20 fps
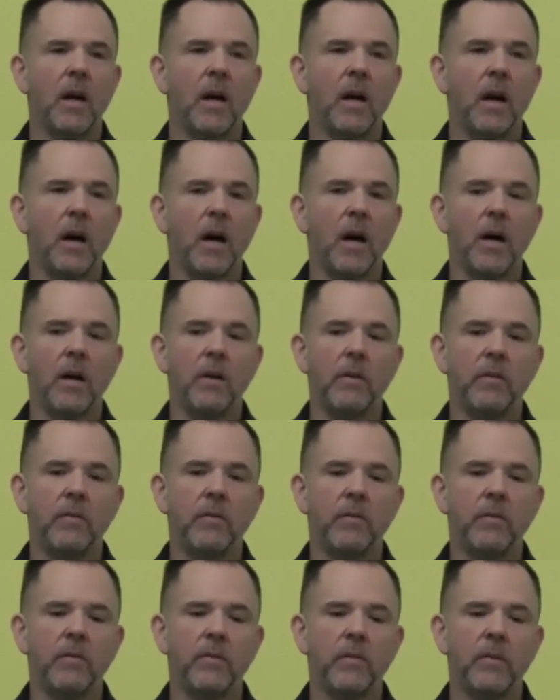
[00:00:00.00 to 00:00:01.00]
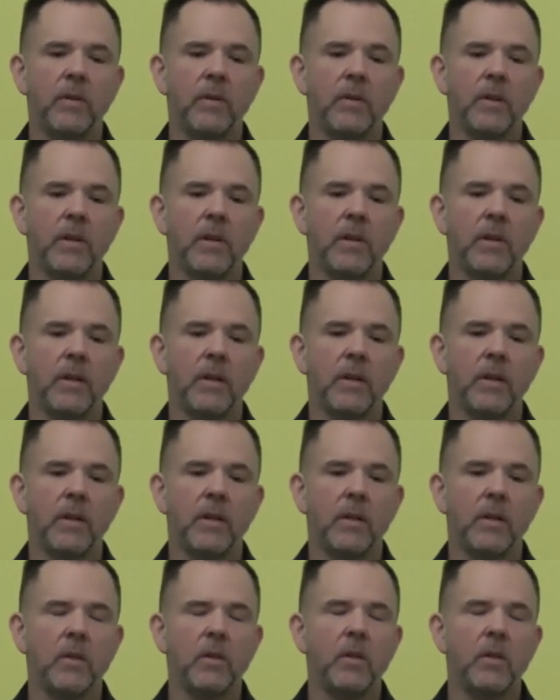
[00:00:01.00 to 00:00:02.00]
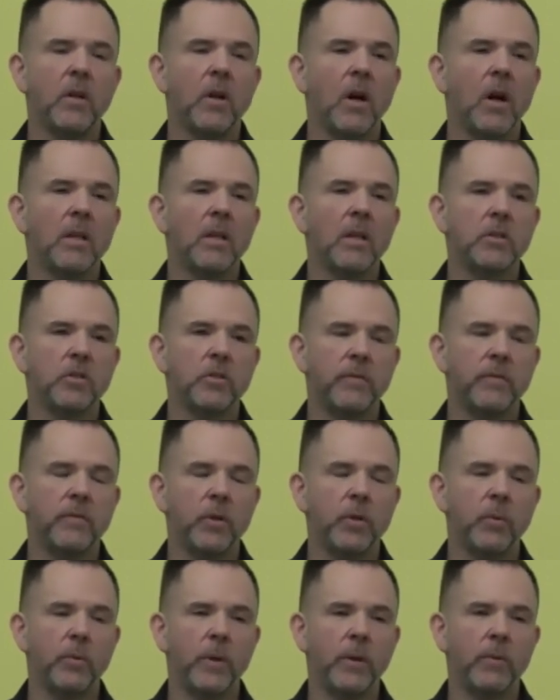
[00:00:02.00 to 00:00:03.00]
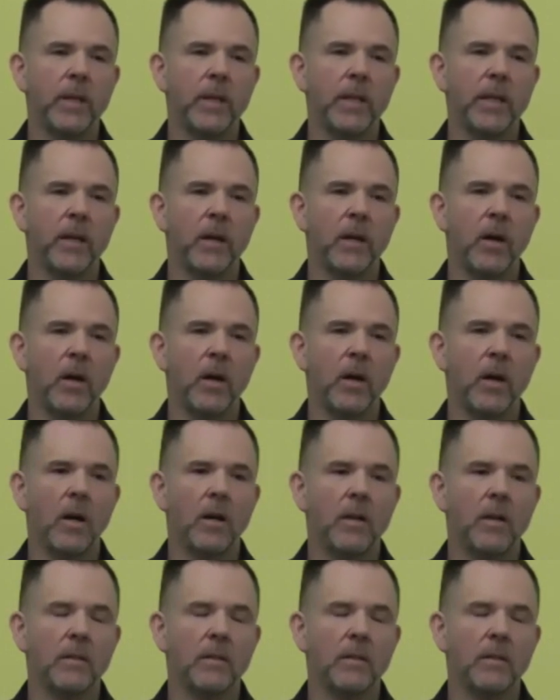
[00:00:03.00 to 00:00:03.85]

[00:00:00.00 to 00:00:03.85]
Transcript: of the knowledge of who we really are.